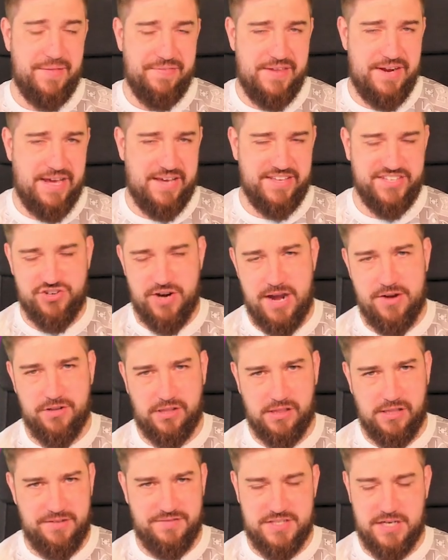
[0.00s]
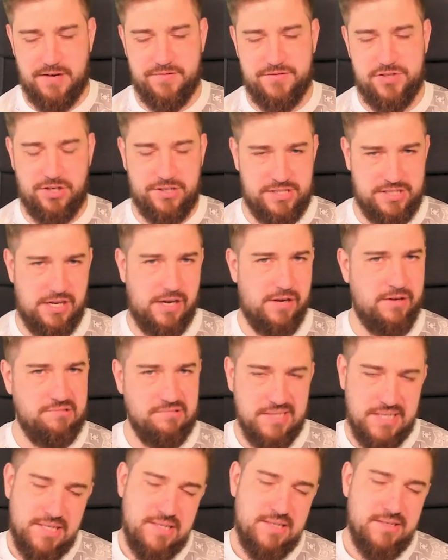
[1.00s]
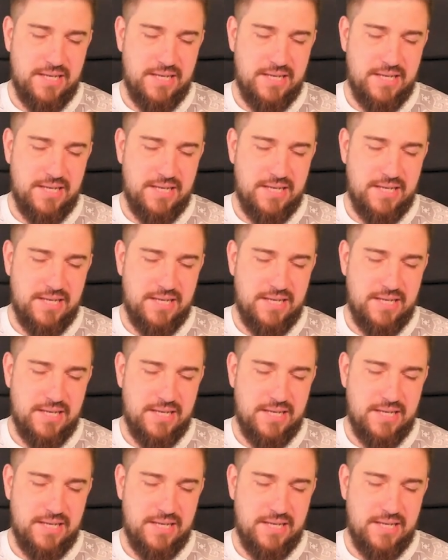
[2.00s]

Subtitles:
and the Death Shroud and leave Typhus on his own,